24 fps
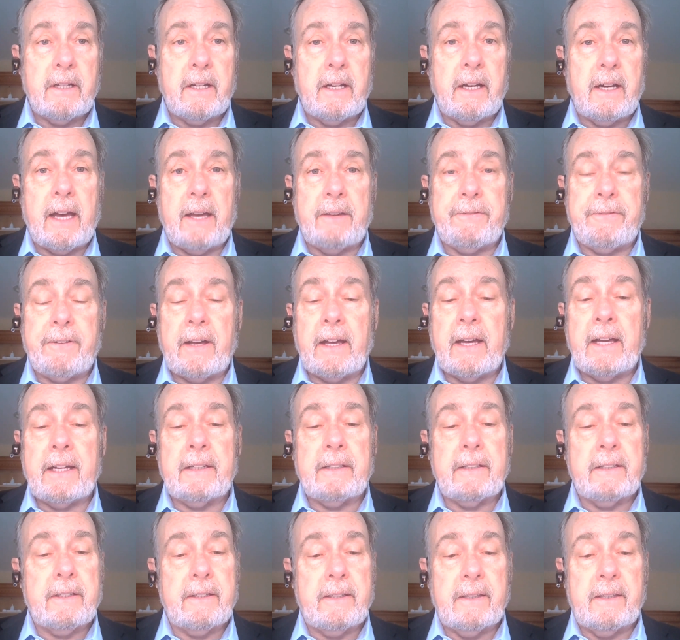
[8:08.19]
I
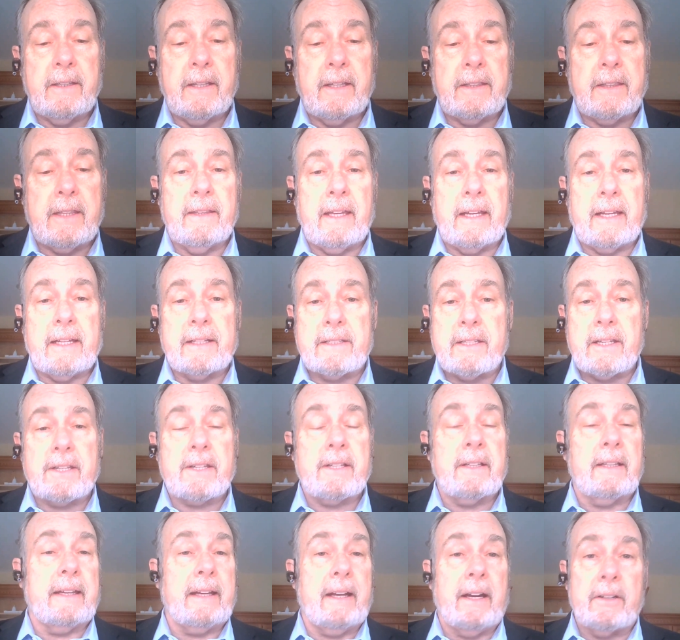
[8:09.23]
find that they
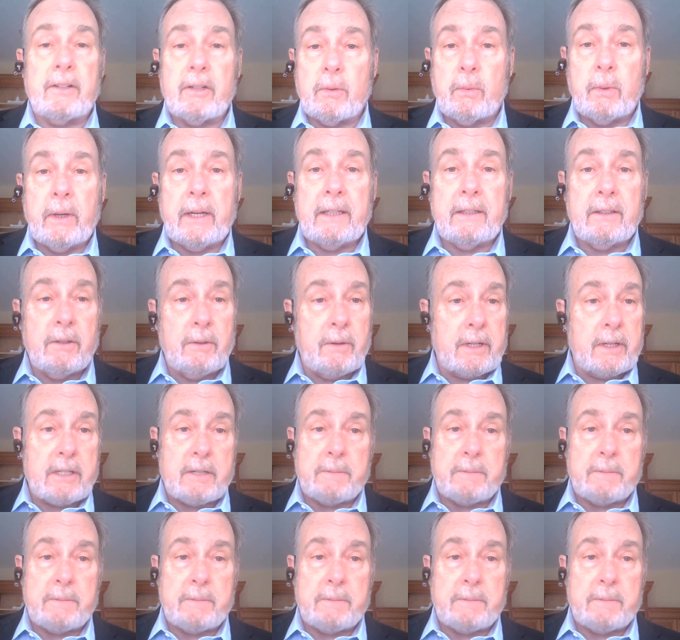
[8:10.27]
consistently underweight in U.S.